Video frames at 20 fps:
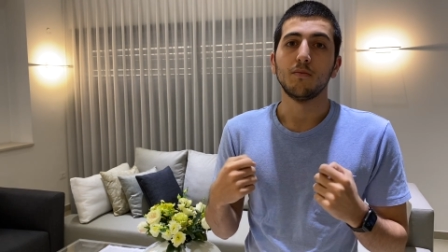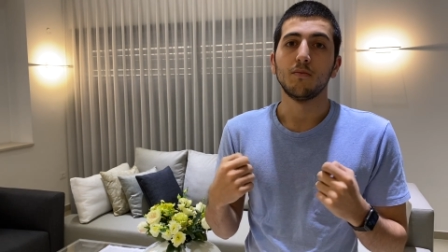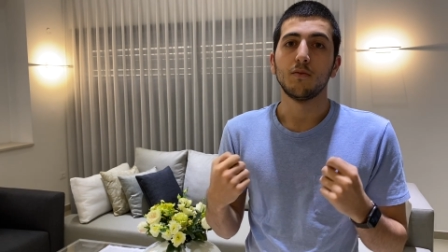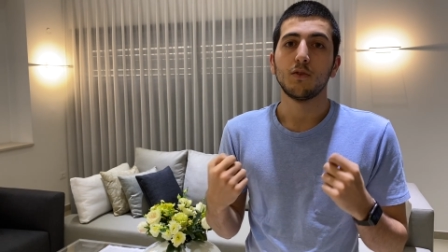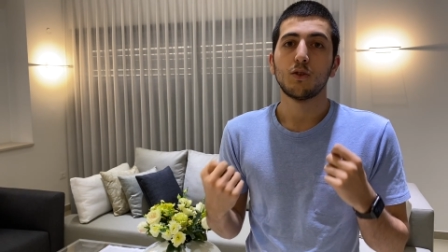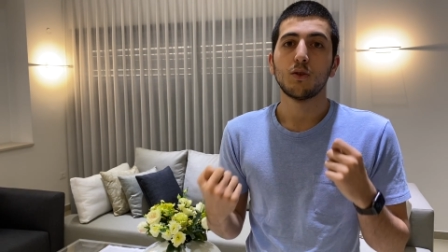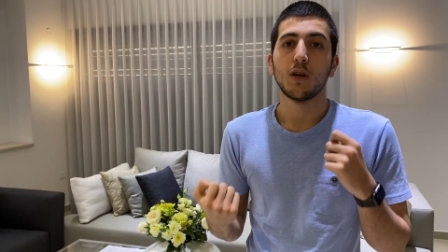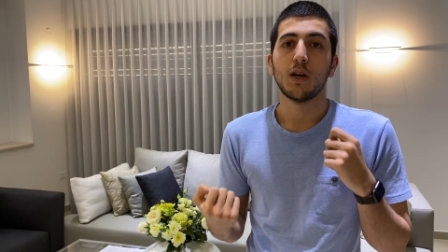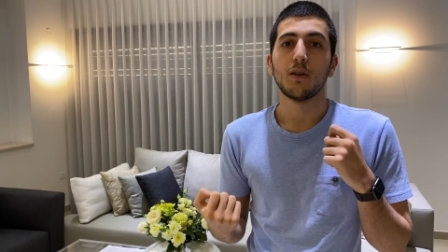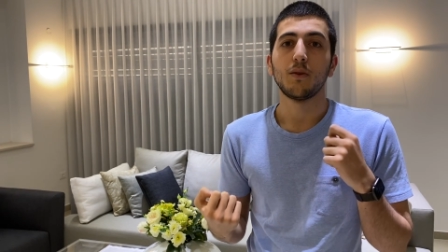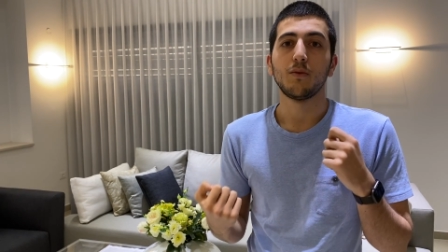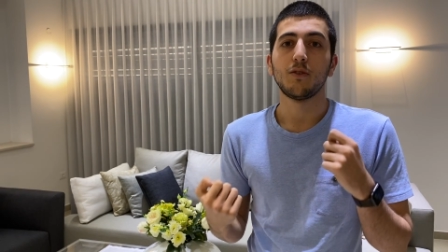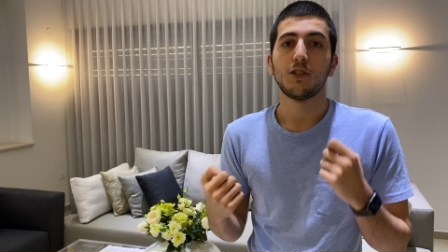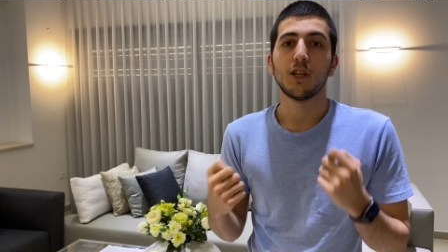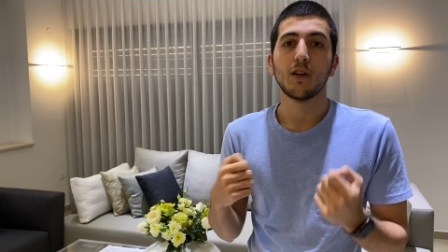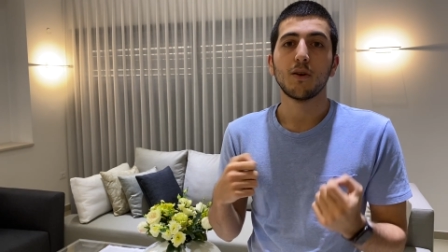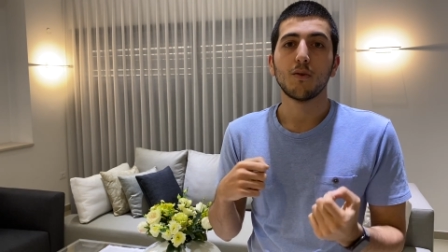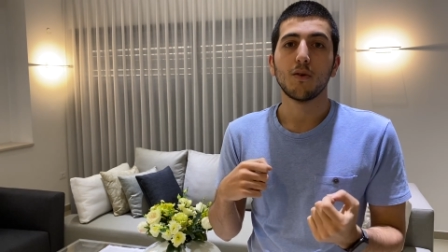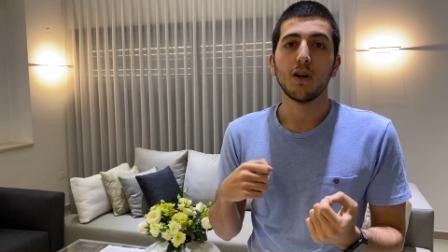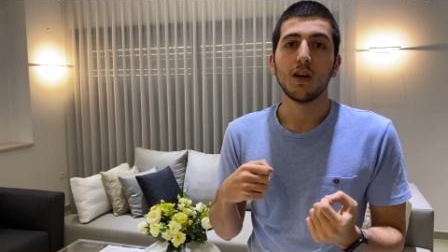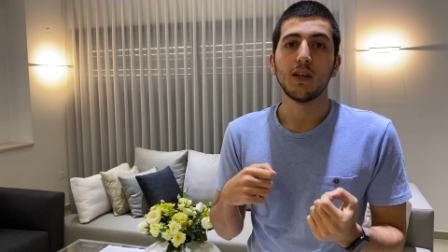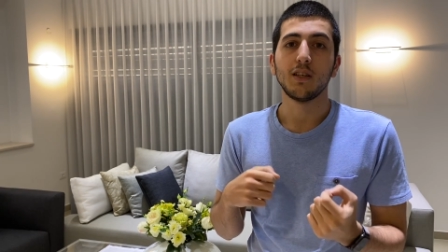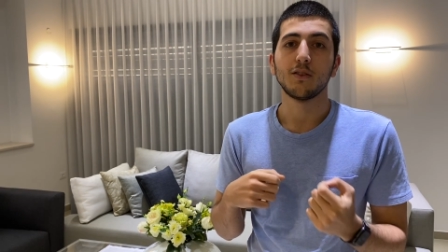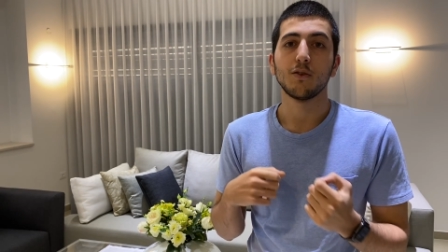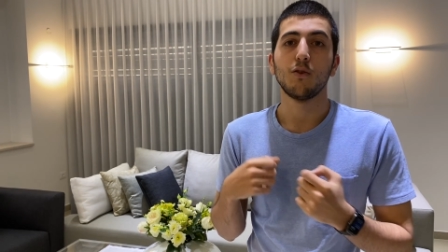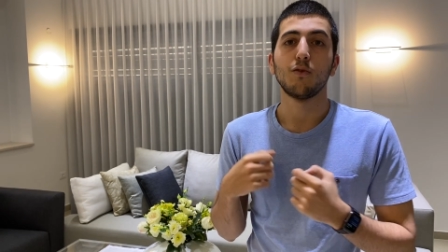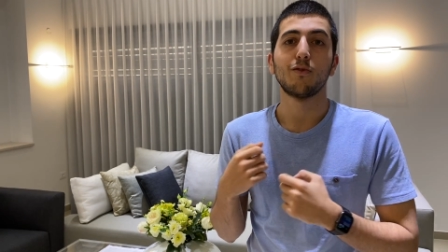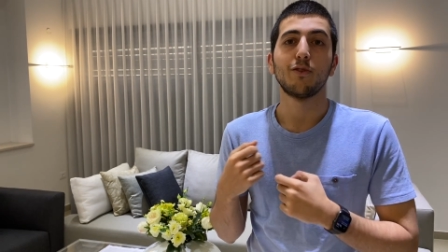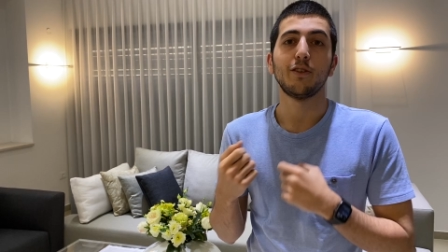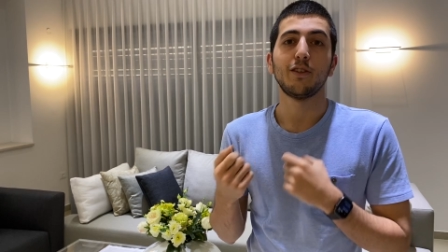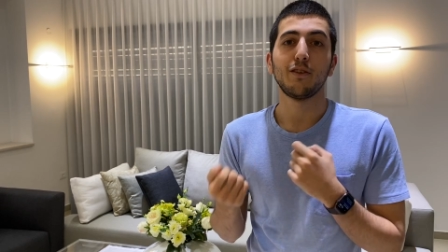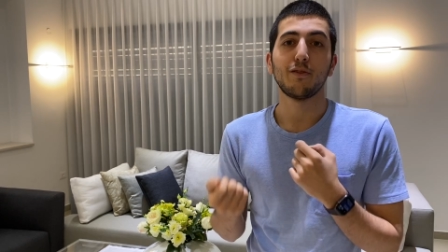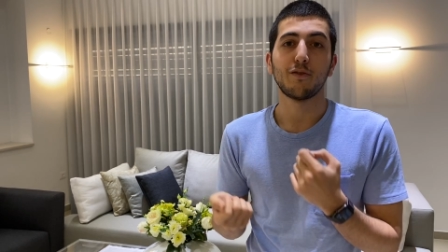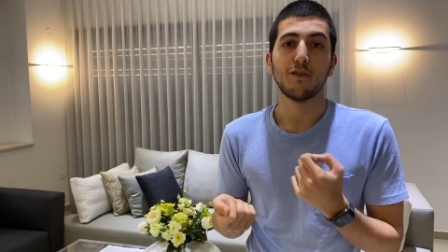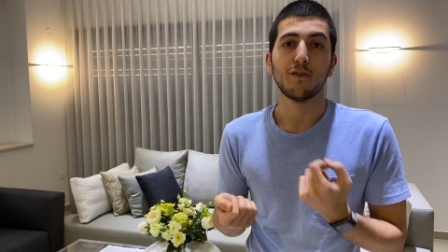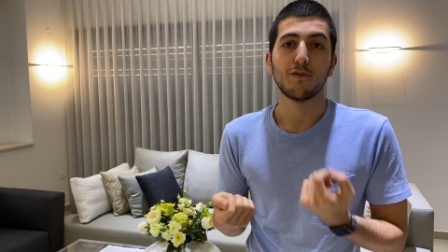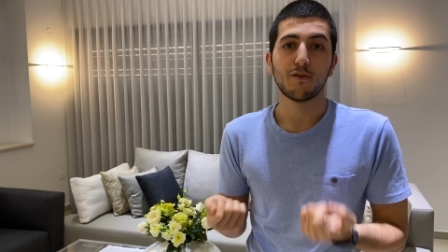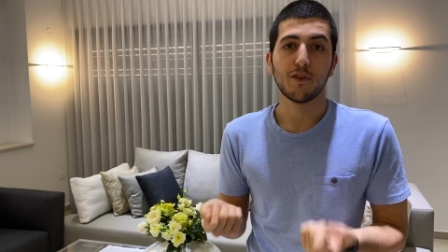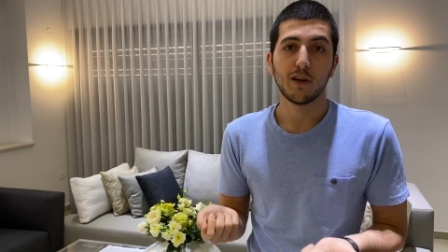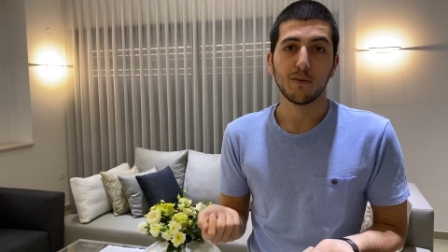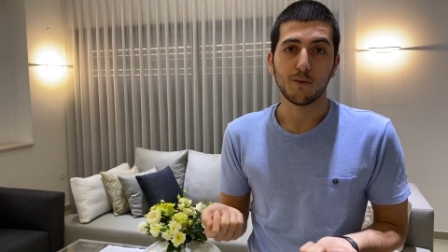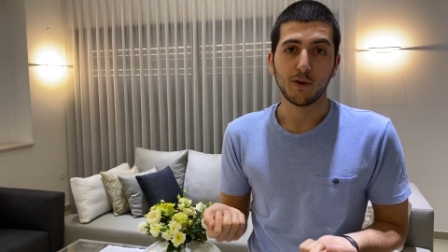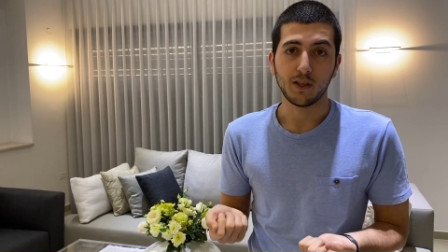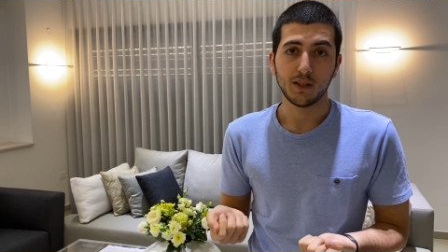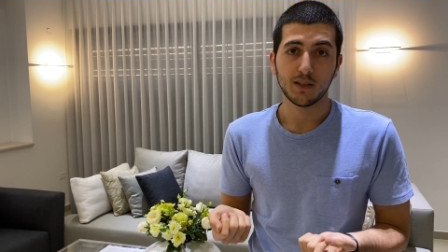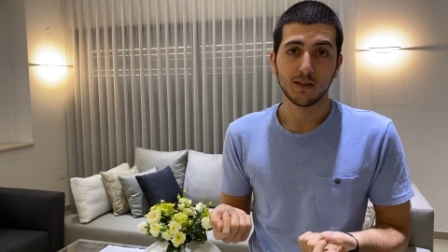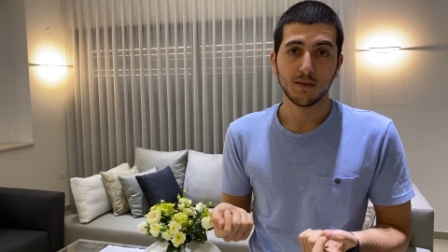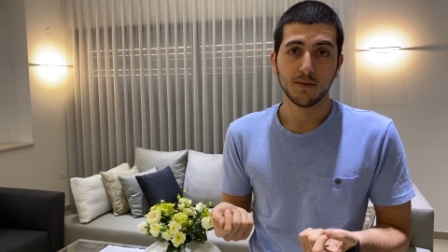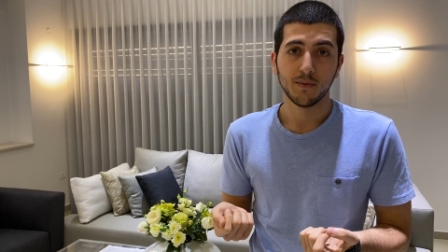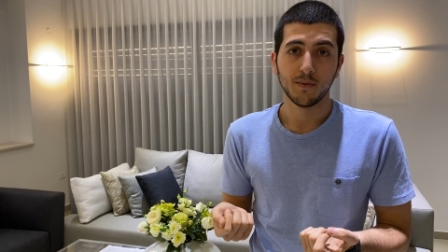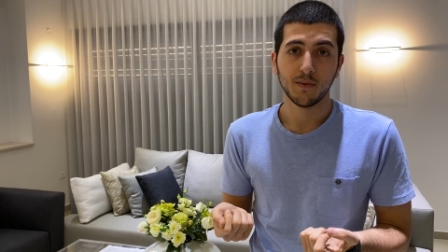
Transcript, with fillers: try to generalize over different frame rates.